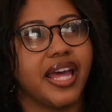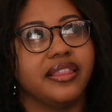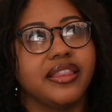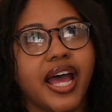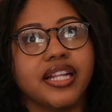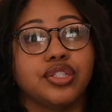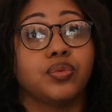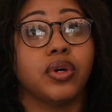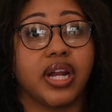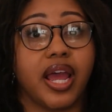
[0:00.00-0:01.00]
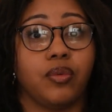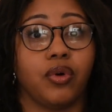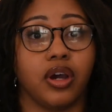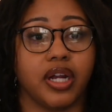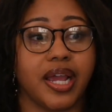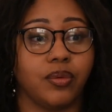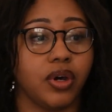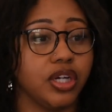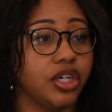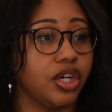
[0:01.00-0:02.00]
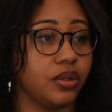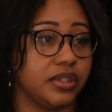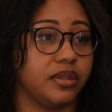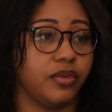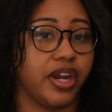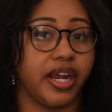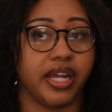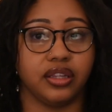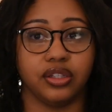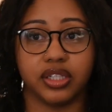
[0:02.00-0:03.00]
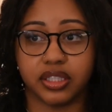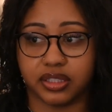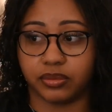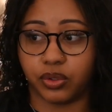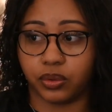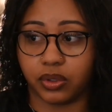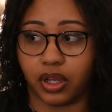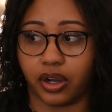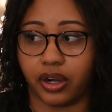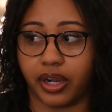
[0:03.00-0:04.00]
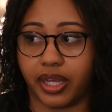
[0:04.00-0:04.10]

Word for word: And that's what I want. I want to go somewhere and look at some cool art